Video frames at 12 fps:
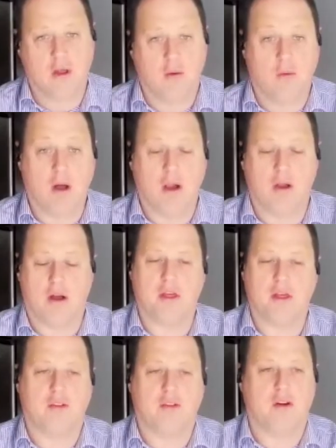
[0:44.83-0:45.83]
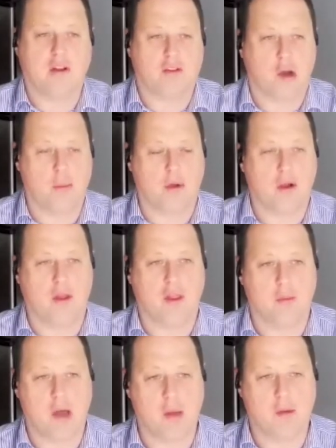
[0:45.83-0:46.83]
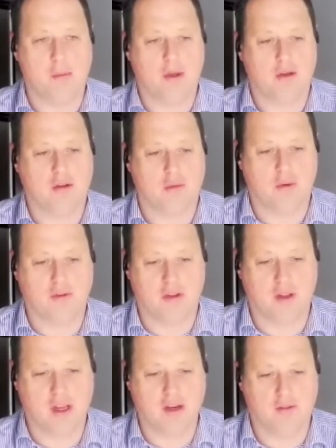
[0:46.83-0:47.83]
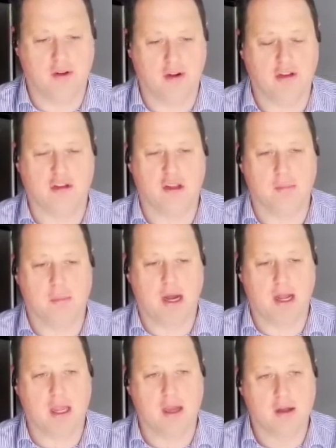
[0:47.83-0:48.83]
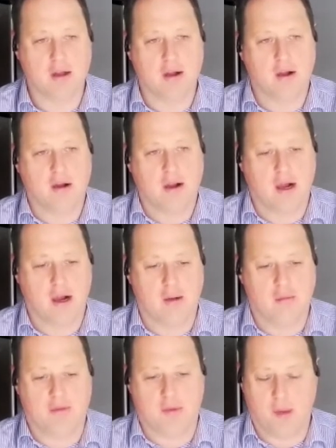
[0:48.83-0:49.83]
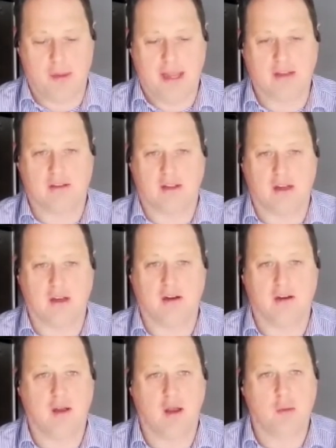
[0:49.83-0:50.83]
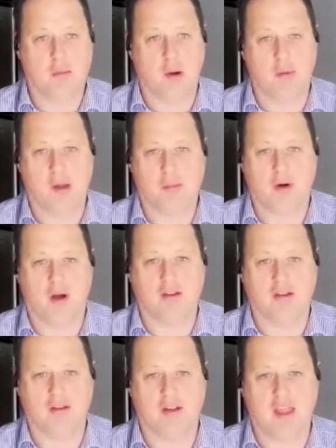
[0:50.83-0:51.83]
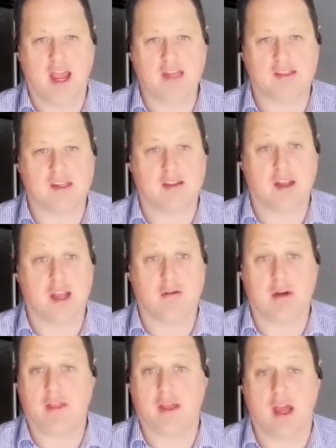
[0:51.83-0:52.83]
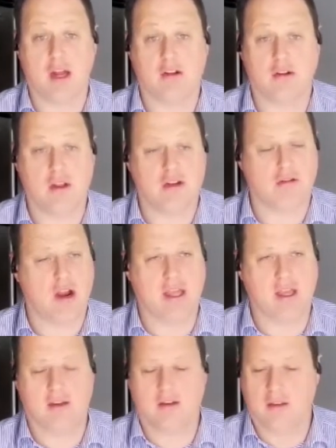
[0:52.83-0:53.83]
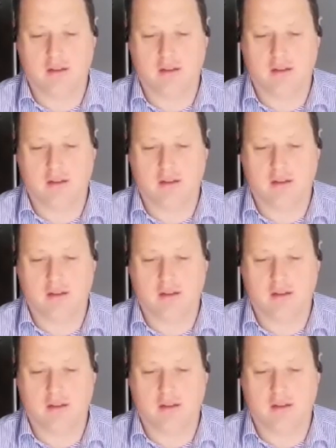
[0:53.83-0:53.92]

Well, look, I think it's very topical at the moment because we've seen very cheap money from the banks, and property prices in the ACT and around the country are trading at